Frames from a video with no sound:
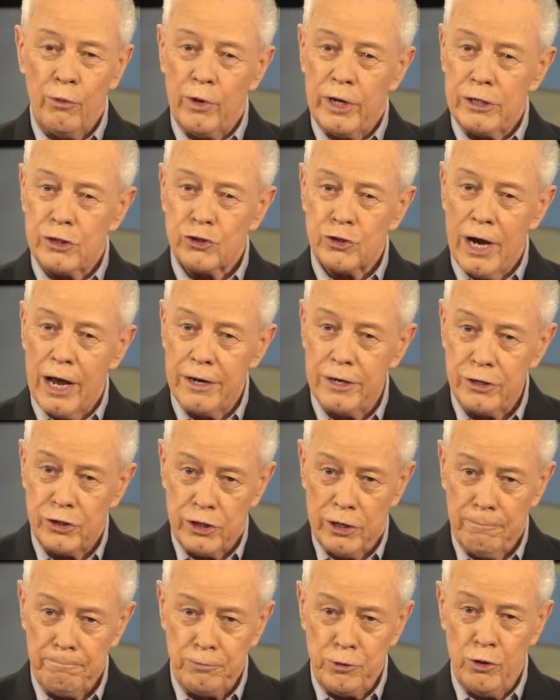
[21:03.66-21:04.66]
when he's trying to
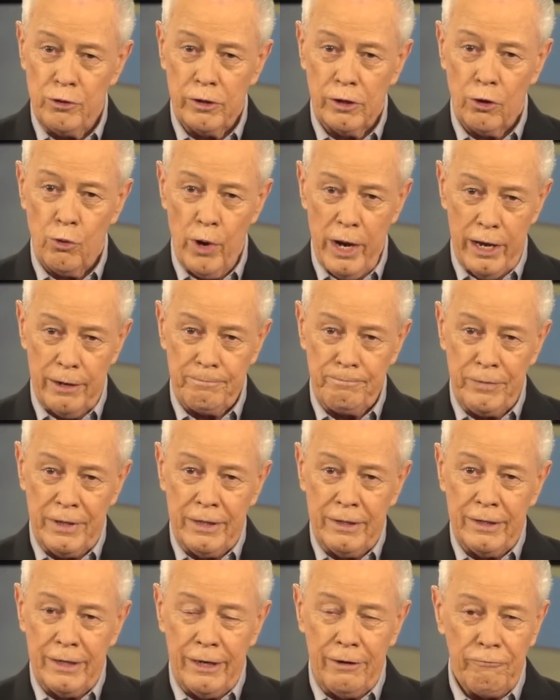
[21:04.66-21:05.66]
tempt you to quit.
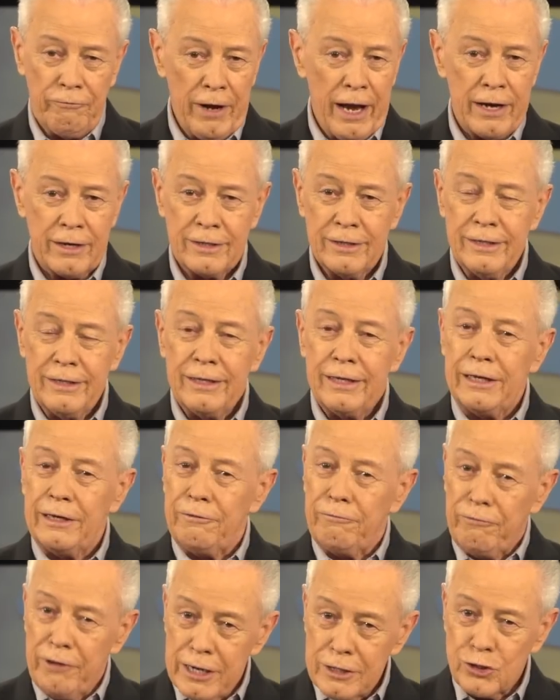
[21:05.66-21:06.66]
In fact,
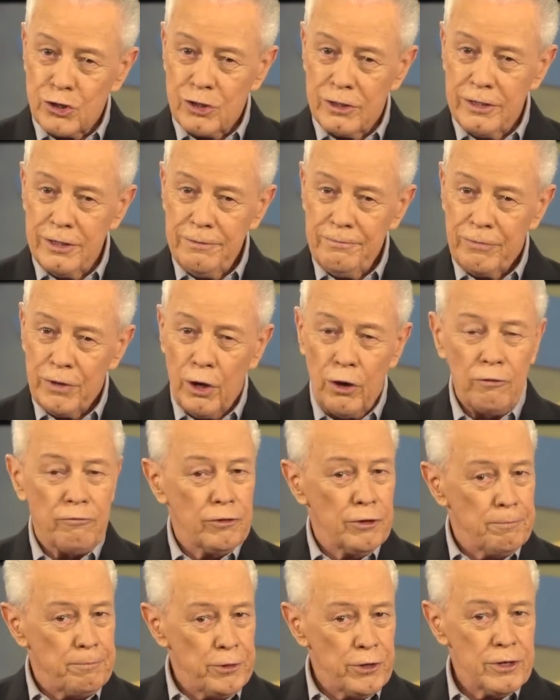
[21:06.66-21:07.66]
eventually,
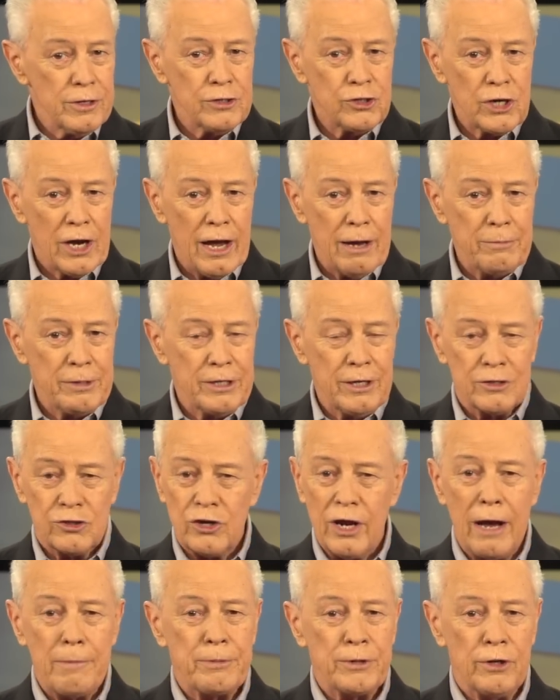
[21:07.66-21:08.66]
over a period of time, it
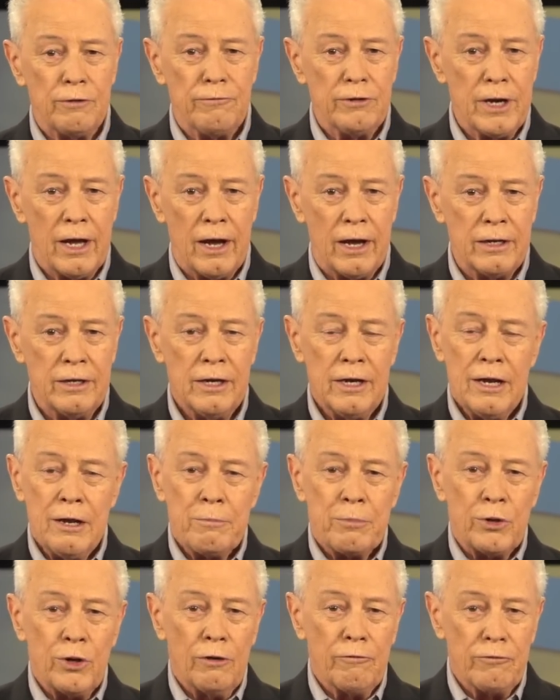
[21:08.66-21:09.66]
doesn't happen overnight,
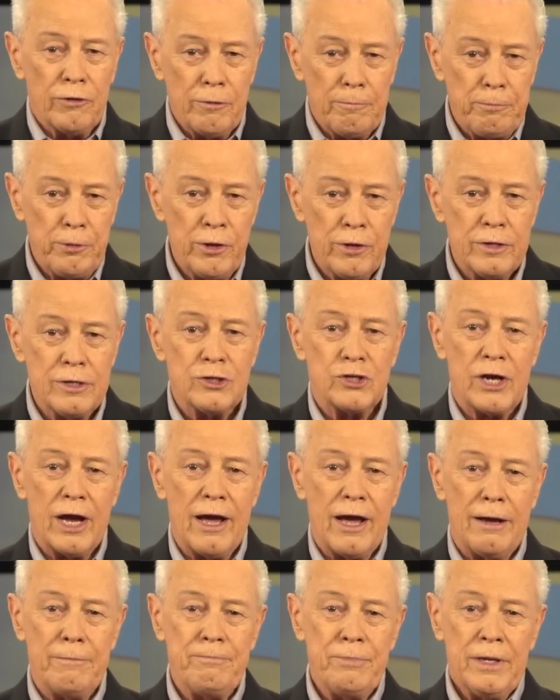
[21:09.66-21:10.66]
but over a period of
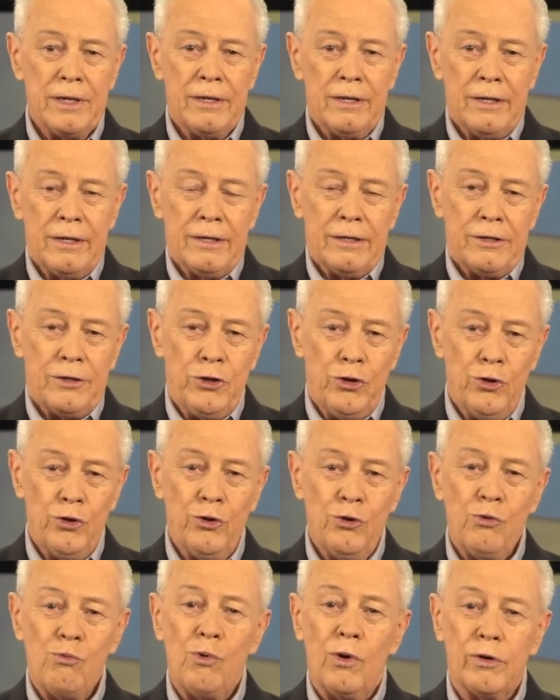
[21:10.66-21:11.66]
time,
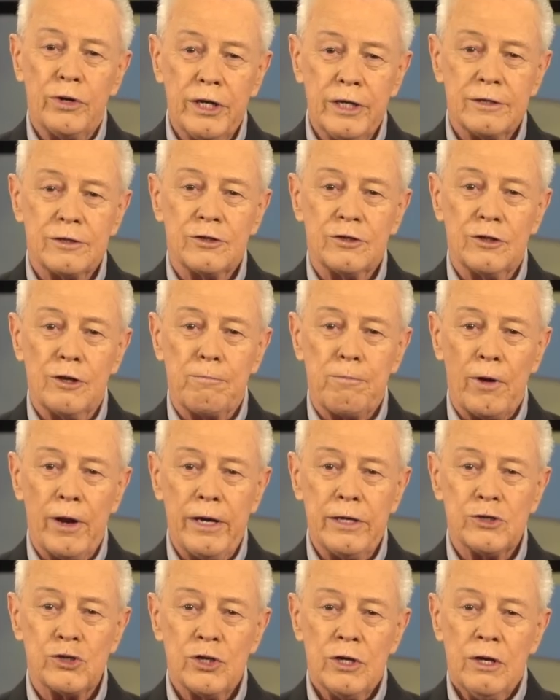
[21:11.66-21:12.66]
you will get to the
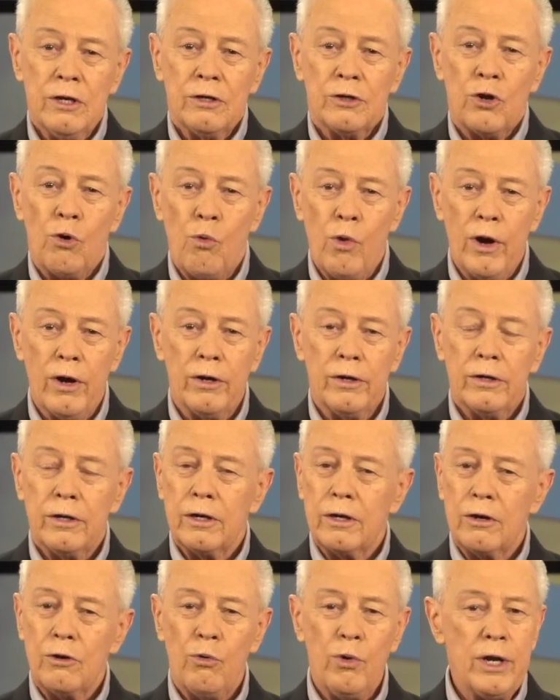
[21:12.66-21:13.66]
place to where
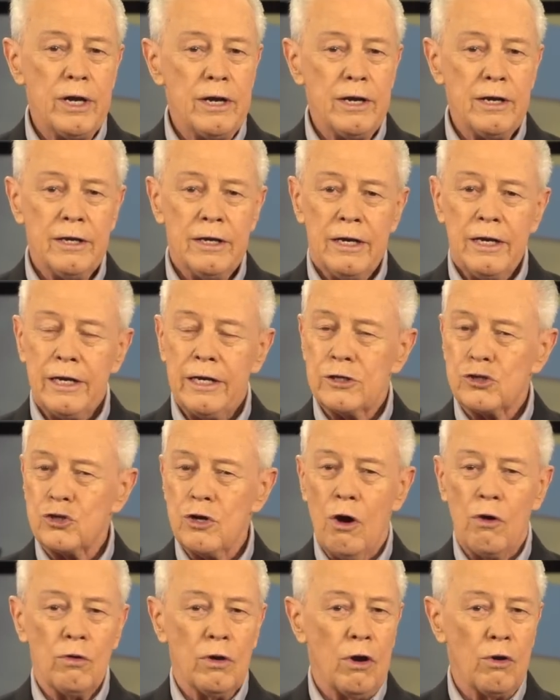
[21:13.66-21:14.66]
quitting is
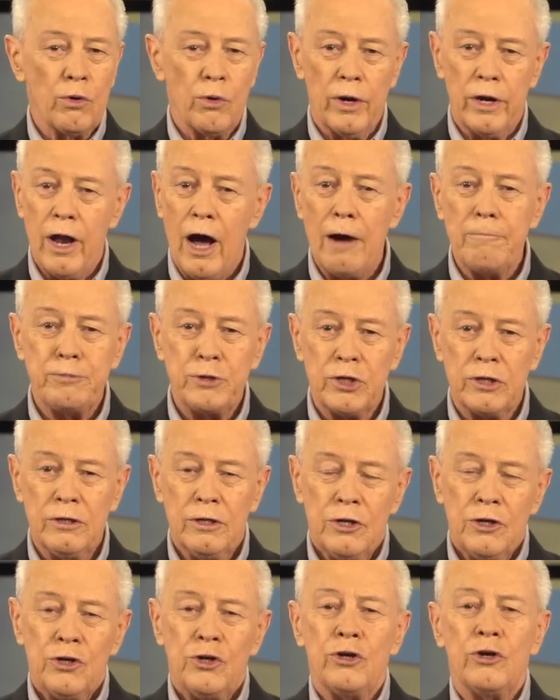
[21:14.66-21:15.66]
no longer an option.
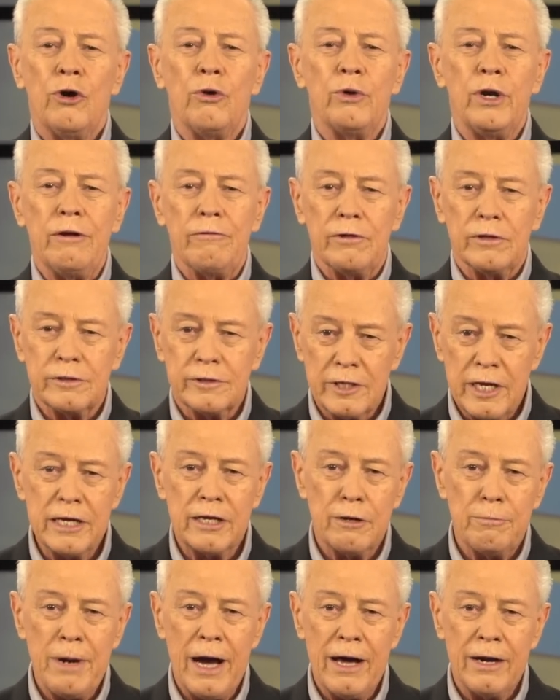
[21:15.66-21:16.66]
You don't even
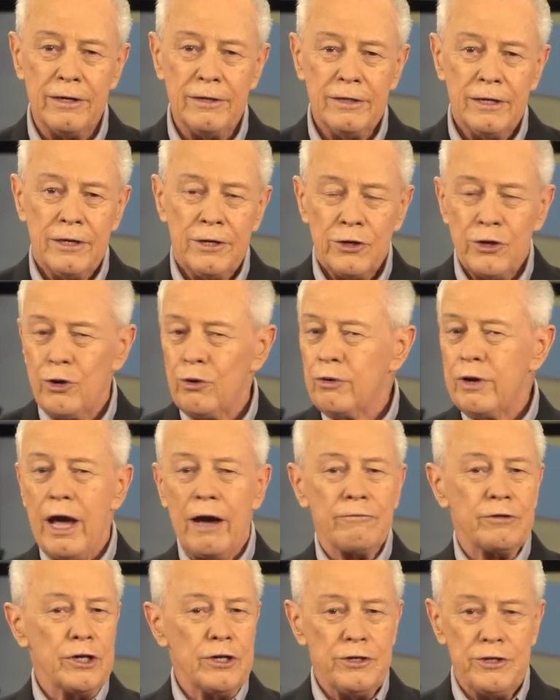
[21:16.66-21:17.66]
think about it. You don't
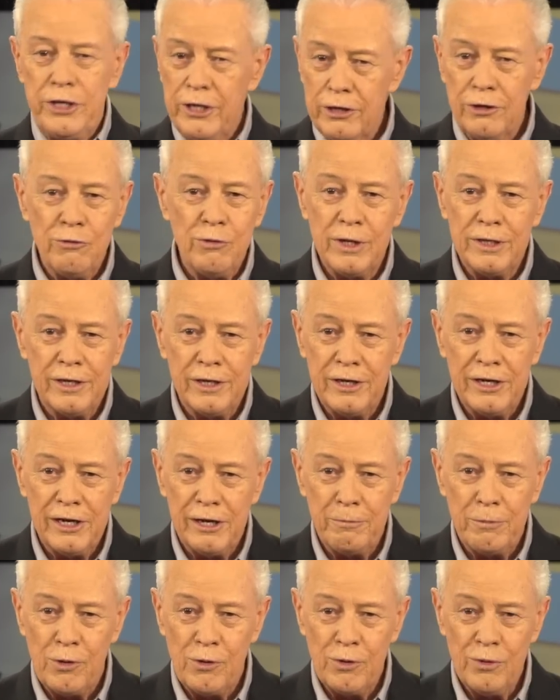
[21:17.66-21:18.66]
have to deal with it
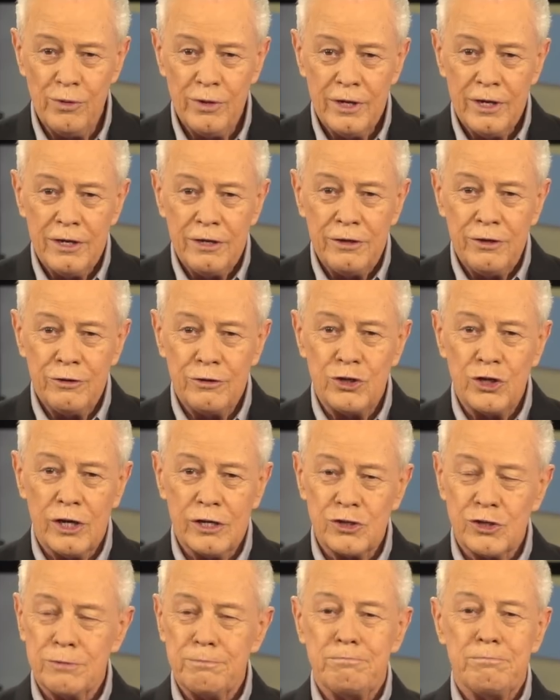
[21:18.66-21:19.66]
anymore. You
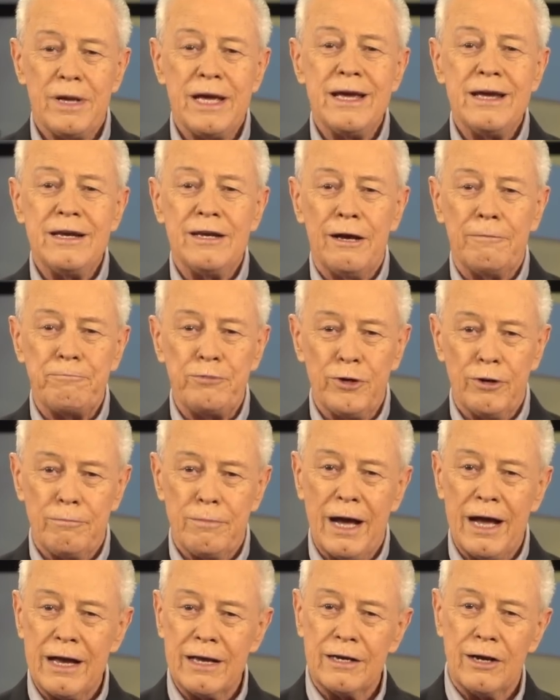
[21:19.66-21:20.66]
just made up your
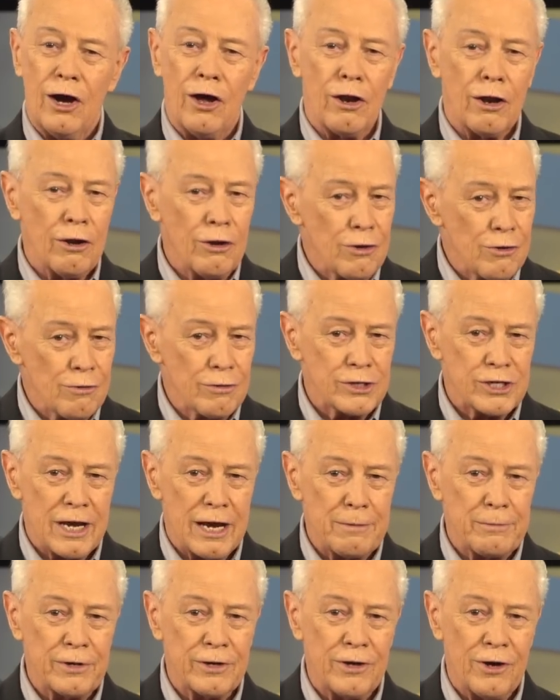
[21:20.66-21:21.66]
mind a long
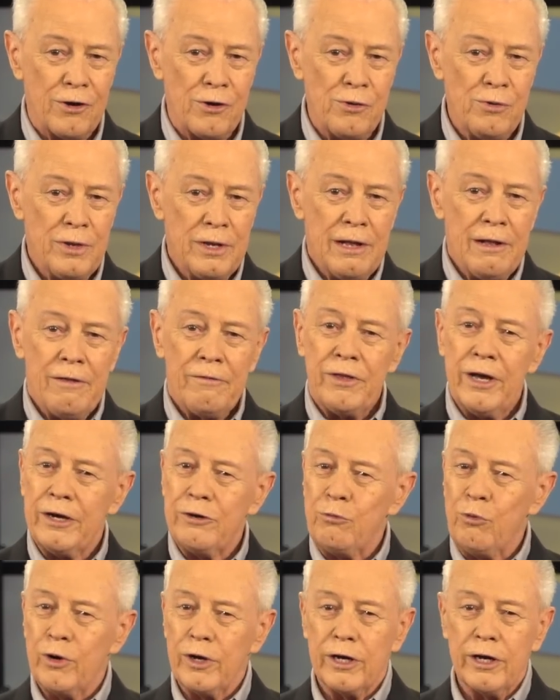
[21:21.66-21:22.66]
time ago
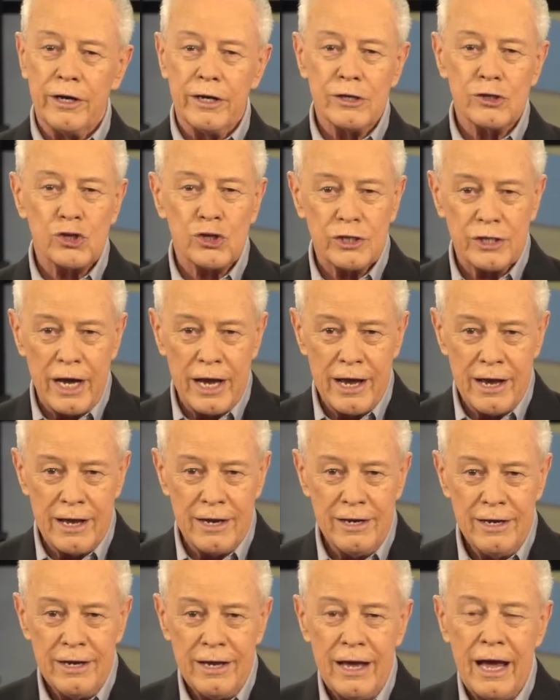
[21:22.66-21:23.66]
that we're going to
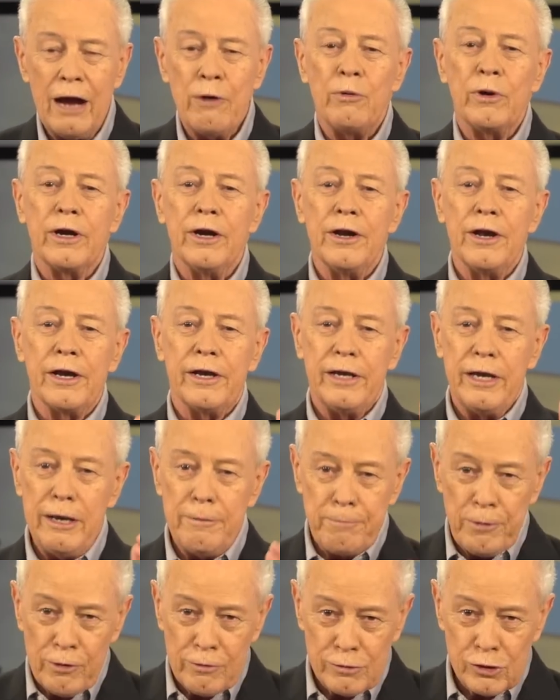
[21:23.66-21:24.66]
stand and we're going to
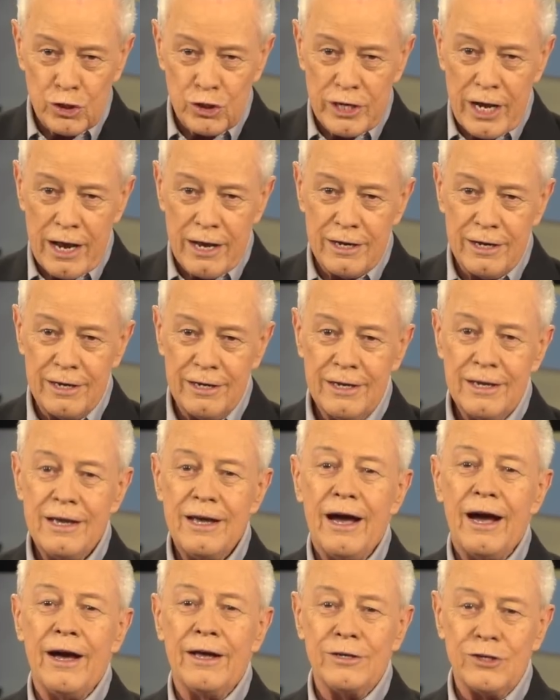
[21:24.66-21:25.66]
keep on standing
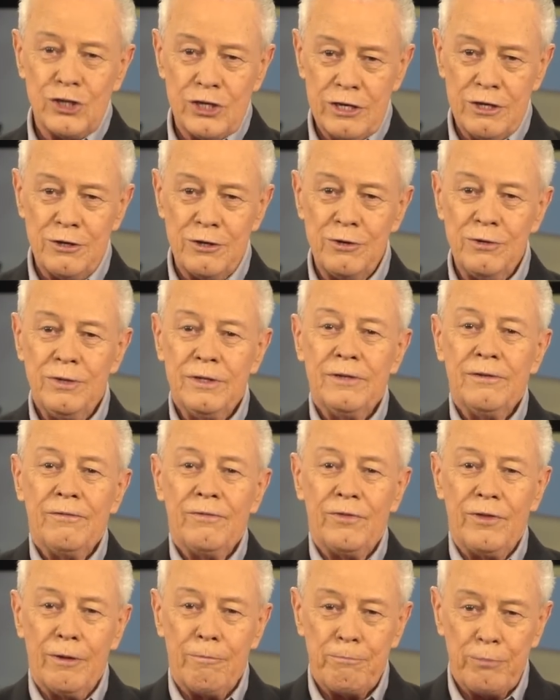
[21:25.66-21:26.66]
until
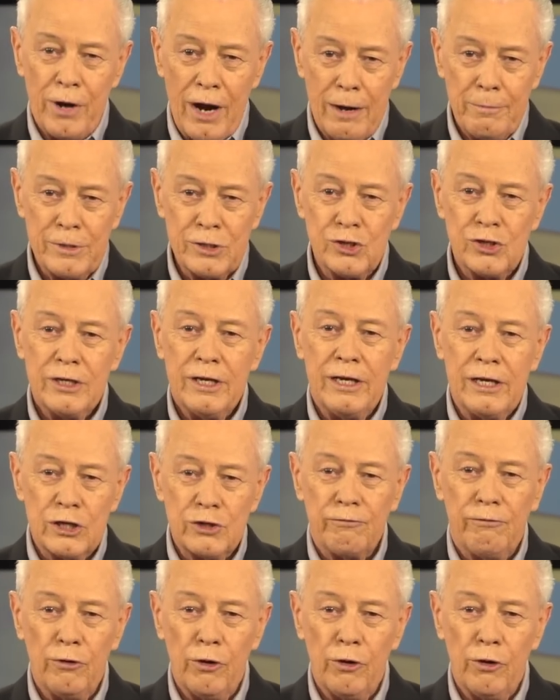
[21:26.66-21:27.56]
the promise is